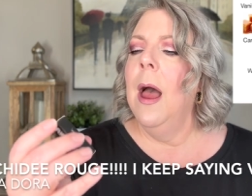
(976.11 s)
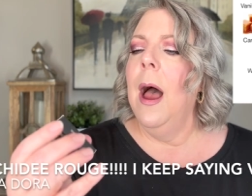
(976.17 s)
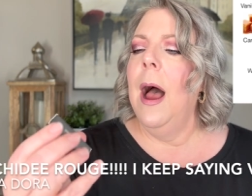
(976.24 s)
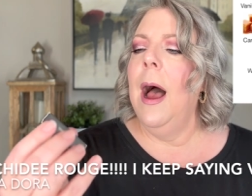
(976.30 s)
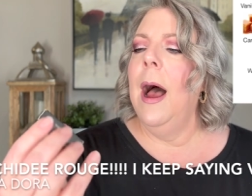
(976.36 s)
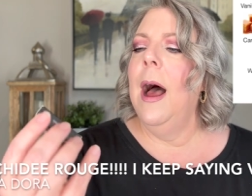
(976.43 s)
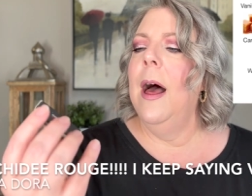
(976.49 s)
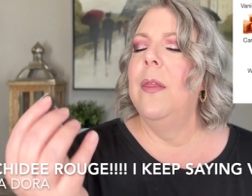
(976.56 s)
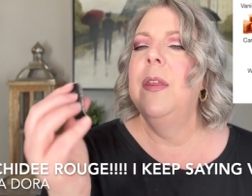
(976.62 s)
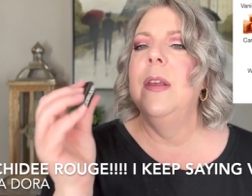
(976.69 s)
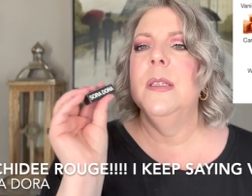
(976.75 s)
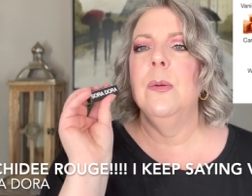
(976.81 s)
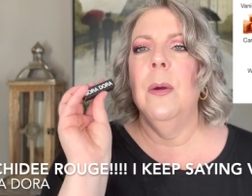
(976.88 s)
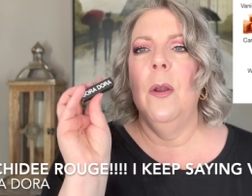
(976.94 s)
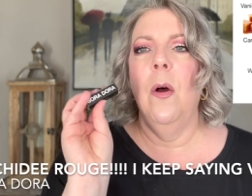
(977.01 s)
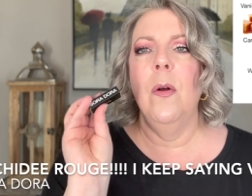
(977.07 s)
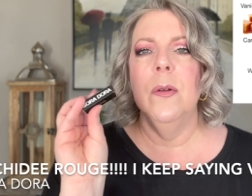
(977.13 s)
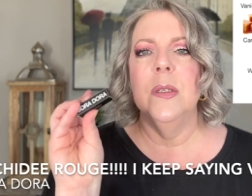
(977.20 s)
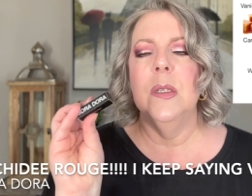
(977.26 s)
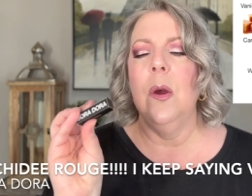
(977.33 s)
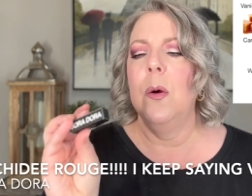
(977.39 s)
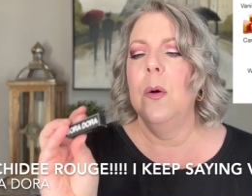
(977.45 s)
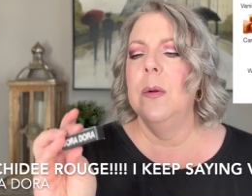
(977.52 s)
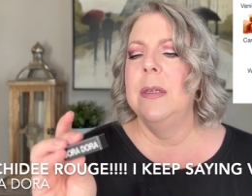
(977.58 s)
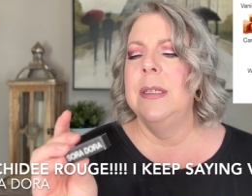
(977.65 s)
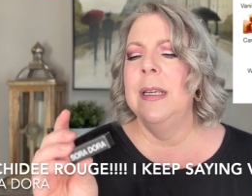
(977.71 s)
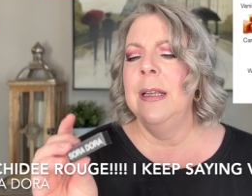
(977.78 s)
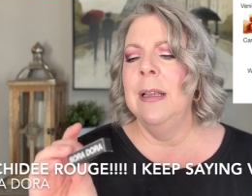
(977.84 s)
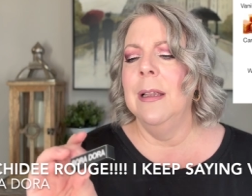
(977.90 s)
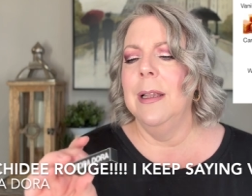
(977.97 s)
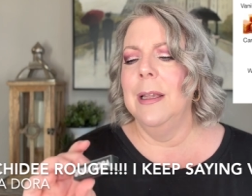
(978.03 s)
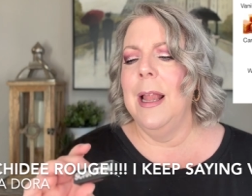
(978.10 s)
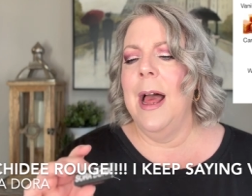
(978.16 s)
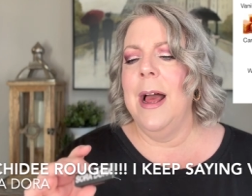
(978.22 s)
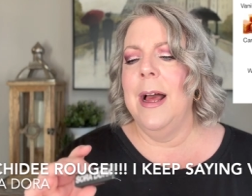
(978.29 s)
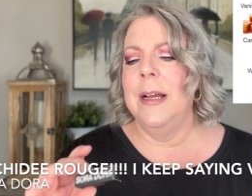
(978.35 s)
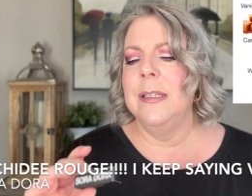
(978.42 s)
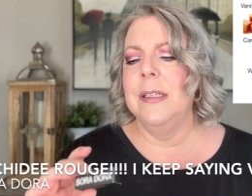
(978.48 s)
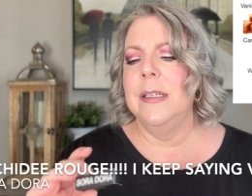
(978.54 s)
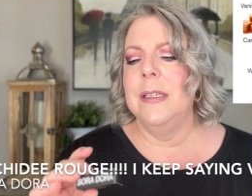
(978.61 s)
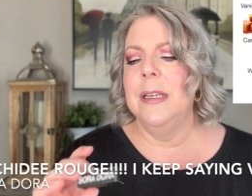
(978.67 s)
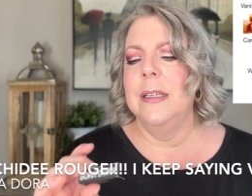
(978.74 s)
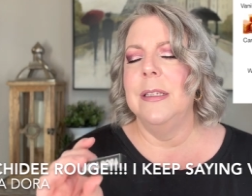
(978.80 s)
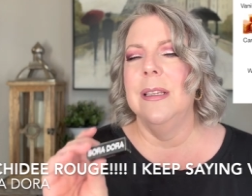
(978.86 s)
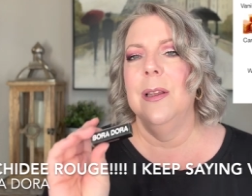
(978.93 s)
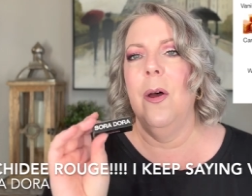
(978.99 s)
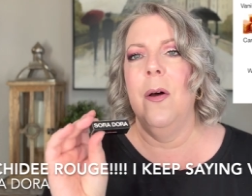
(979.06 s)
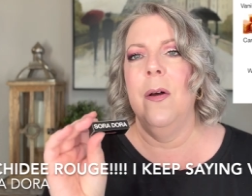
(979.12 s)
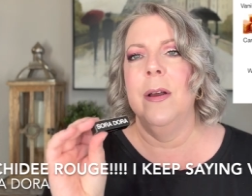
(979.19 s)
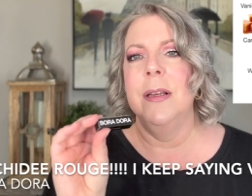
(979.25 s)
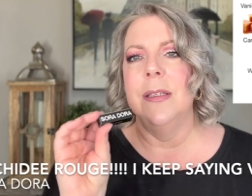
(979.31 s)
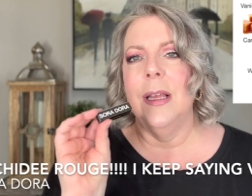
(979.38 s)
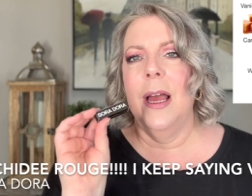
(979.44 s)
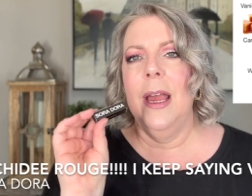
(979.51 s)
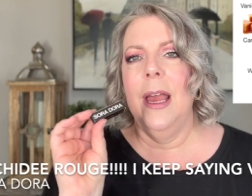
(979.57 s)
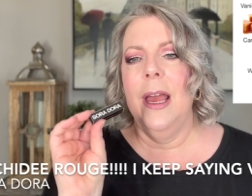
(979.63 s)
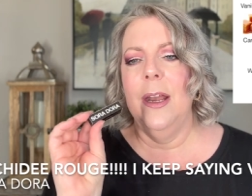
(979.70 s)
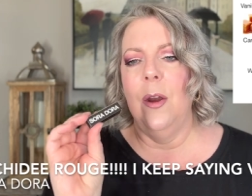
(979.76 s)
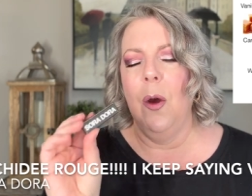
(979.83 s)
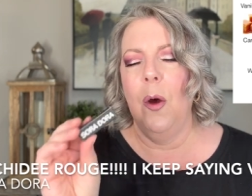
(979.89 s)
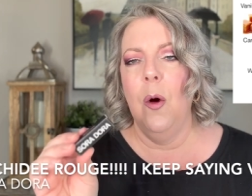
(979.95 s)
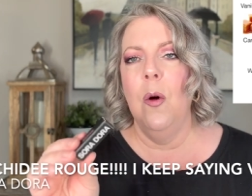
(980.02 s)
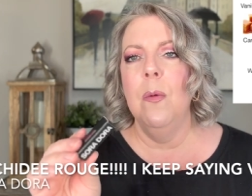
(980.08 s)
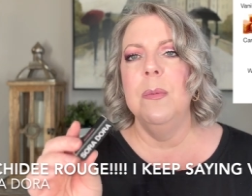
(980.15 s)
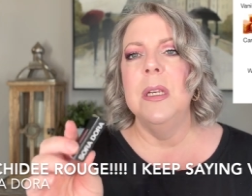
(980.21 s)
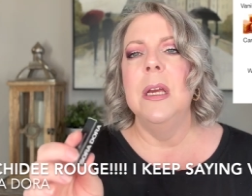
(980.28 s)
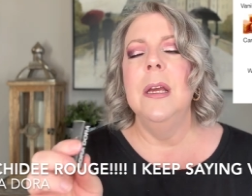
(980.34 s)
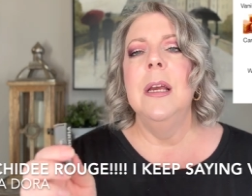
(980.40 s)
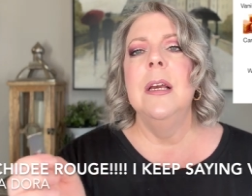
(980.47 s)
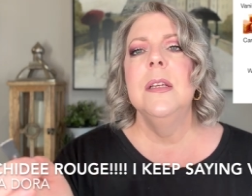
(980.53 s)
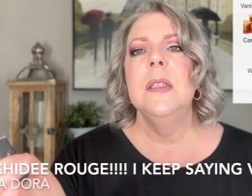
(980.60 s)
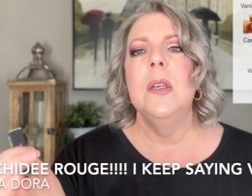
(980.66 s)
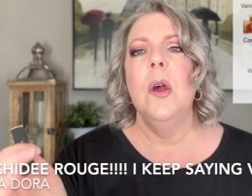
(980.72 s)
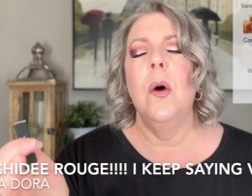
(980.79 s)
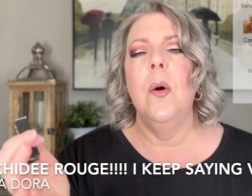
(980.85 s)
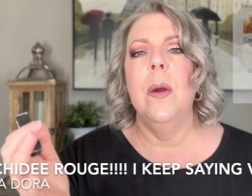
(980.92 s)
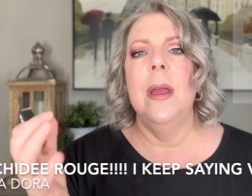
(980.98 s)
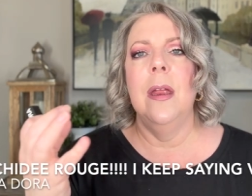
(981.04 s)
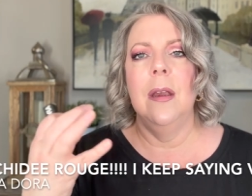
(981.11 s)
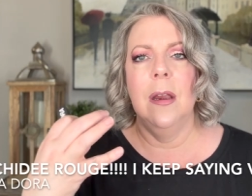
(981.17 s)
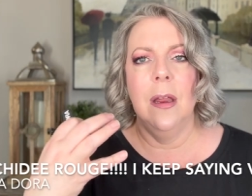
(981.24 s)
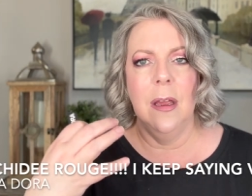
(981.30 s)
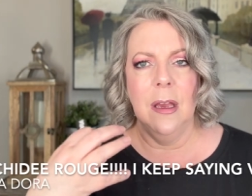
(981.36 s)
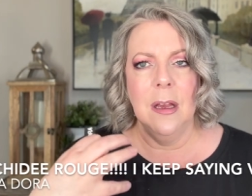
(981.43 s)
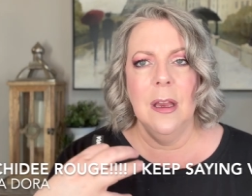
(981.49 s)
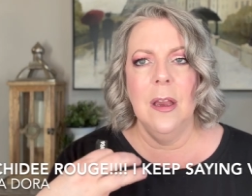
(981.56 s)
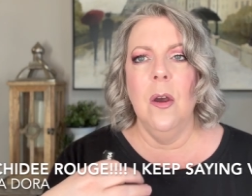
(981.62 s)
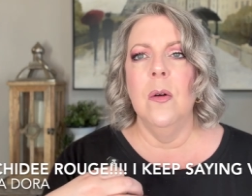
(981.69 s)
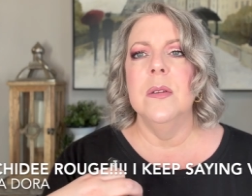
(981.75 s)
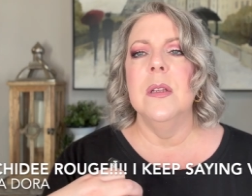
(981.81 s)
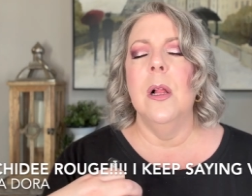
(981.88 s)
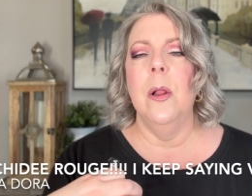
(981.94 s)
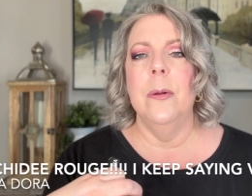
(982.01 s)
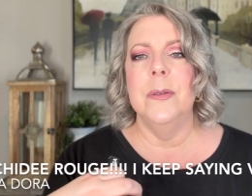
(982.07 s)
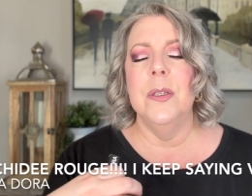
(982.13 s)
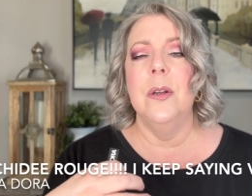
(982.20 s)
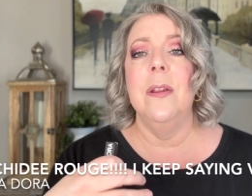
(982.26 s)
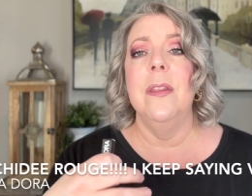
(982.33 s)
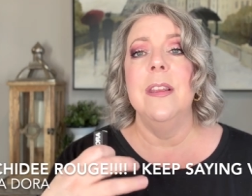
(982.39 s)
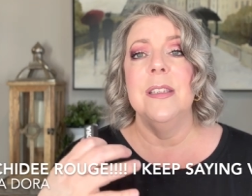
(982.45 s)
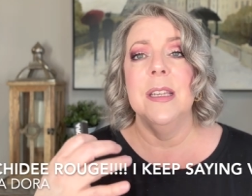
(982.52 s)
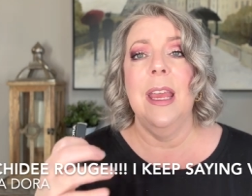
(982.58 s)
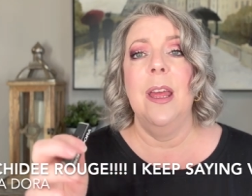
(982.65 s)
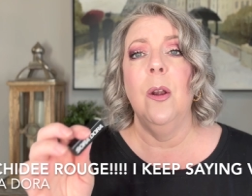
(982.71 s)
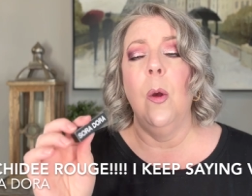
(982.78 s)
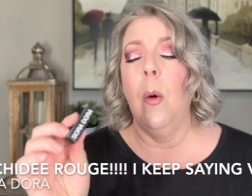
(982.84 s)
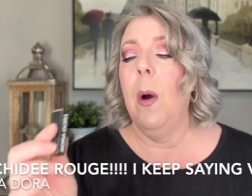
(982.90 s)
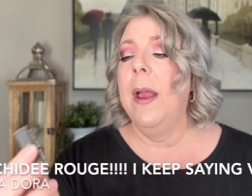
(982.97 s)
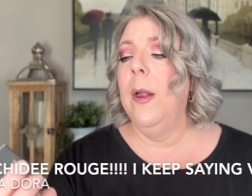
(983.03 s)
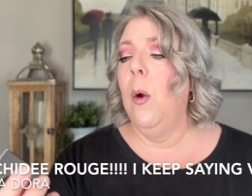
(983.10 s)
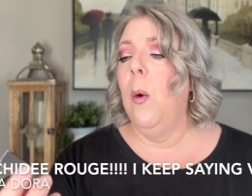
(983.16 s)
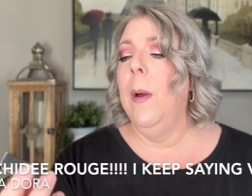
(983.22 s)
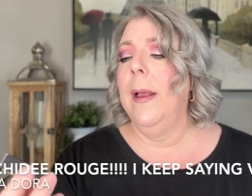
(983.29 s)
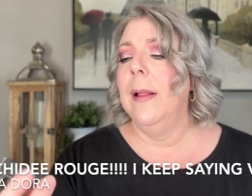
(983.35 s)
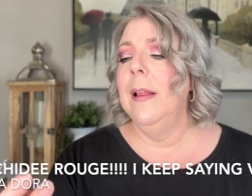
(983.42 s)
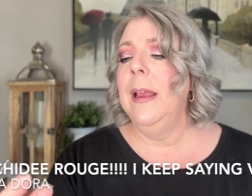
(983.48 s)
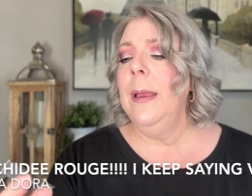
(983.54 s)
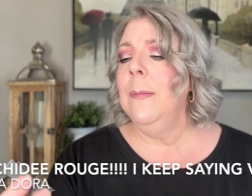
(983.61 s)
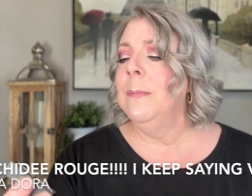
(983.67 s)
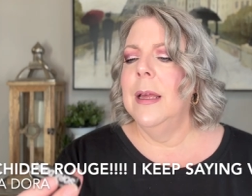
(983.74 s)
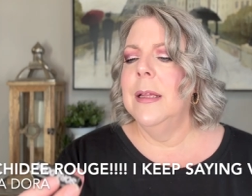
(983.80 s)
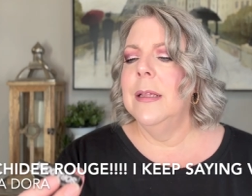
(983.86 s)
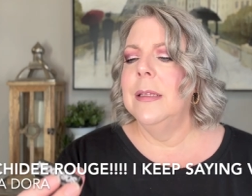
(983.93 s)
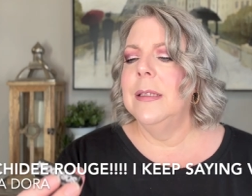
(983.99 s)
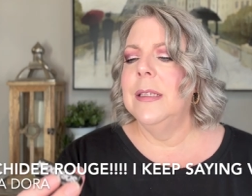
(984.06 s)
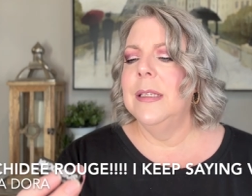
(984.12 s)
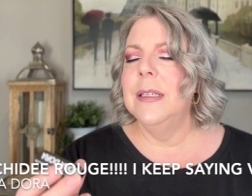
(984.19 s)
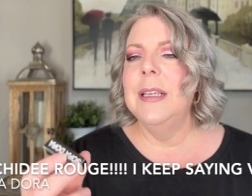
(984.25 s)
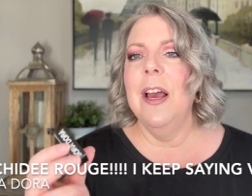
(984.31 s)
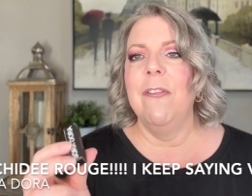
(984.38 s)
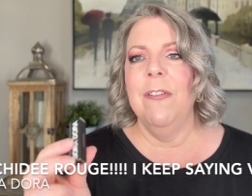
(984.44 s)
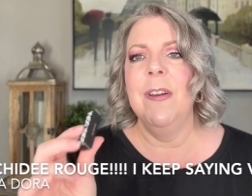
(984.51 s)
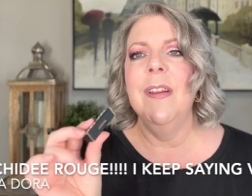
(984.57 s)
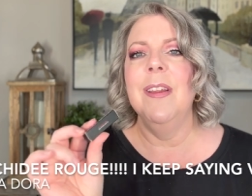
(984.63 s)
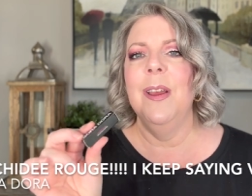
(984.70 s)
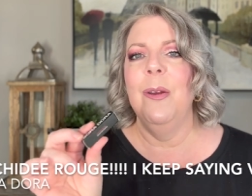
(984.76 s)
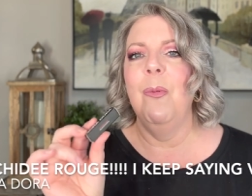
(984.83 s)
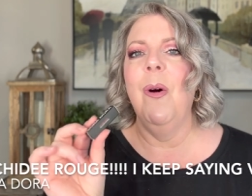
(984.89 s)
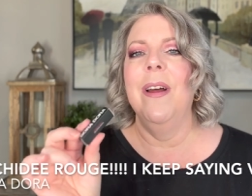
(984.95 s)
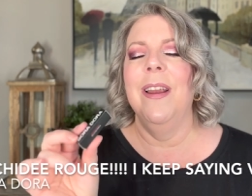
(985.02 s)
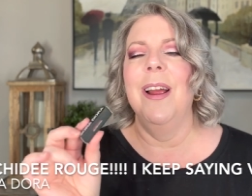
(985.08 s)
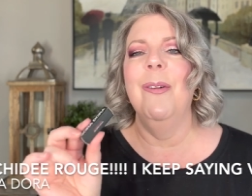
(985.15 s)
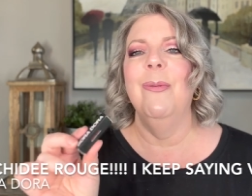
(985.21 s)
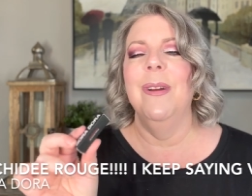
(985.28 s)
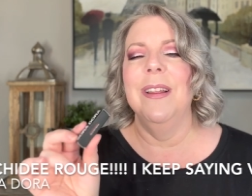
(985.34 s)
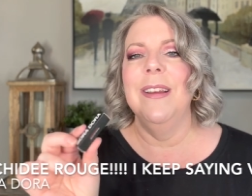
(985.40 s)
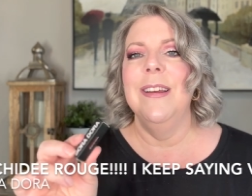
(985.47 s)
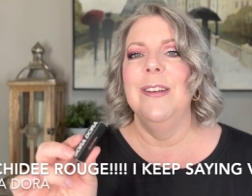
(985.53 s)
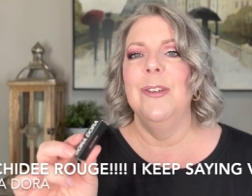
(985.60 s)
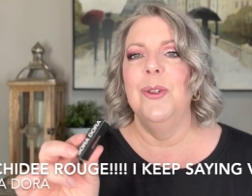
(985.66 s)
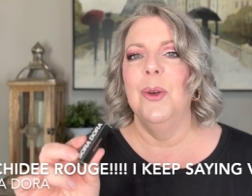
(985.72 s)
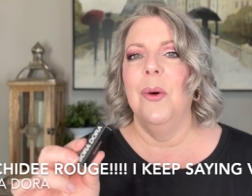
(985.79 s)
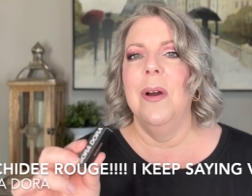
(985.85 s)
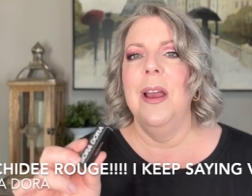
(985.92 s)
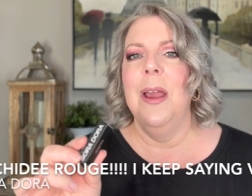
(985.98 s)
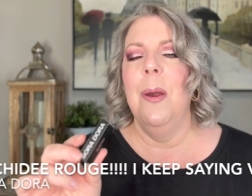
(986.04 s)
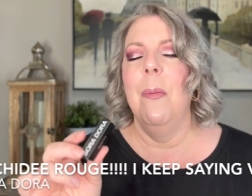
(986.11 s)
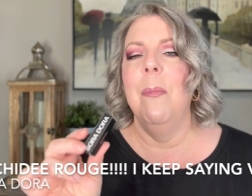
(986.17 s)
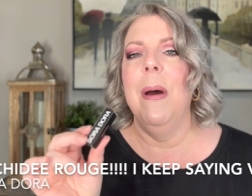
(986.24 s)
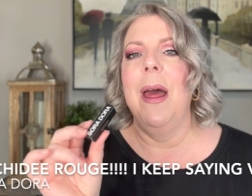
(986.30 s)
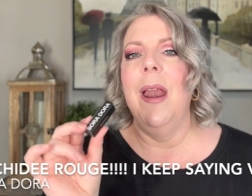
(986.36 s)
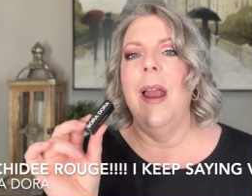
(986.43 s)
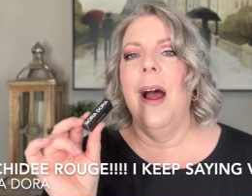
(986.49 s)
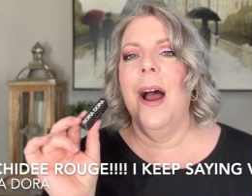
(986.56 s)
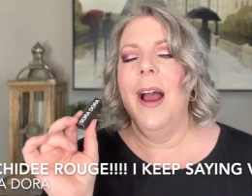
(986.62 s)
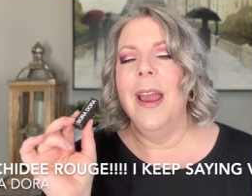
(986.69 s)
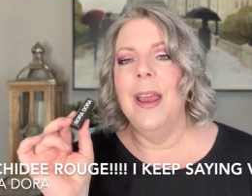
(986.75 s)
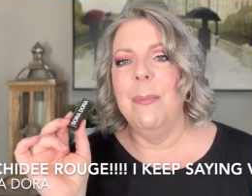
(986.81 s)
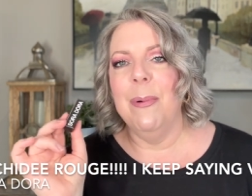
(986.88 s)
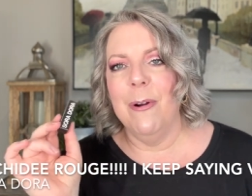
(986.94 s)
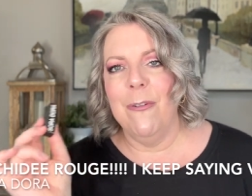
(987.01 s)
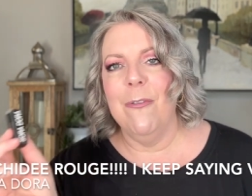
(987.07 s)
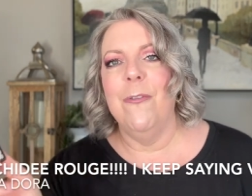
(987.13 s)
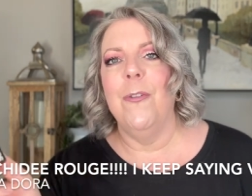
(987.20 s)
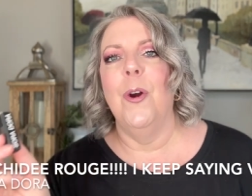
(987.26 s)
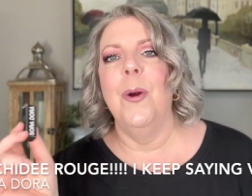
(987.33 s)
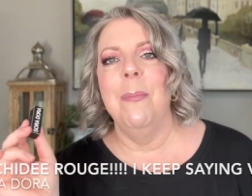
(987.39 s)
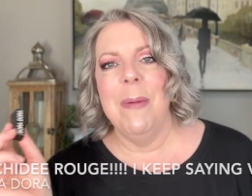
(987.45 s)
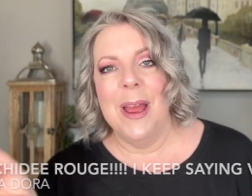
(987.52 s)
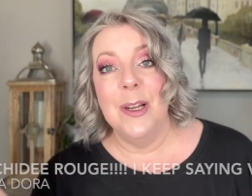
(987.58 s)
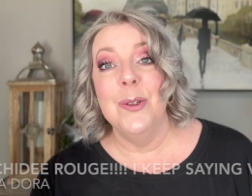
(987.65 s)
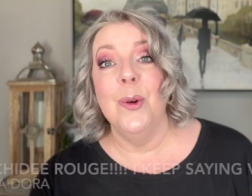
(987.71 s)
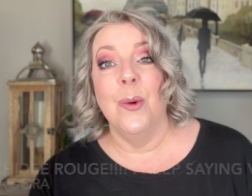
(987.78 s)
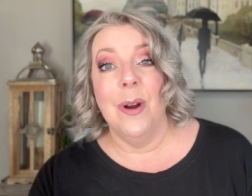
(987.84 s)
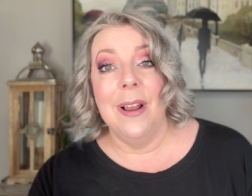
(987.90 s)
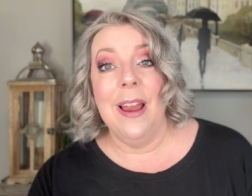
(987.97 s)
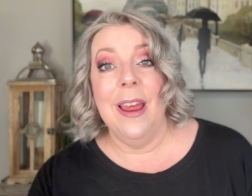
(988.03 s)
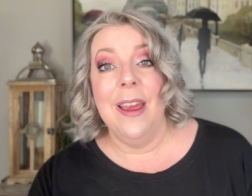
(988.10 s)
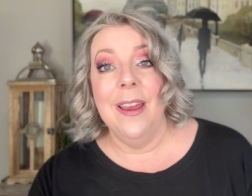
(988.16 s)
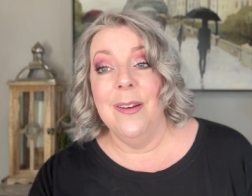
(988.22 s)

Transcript: Uh, this one also didn't last as long as I had hoped, so it goes closer to the skin quite quickly. It's definitely one I really enjoy, but I prefer Mandorle.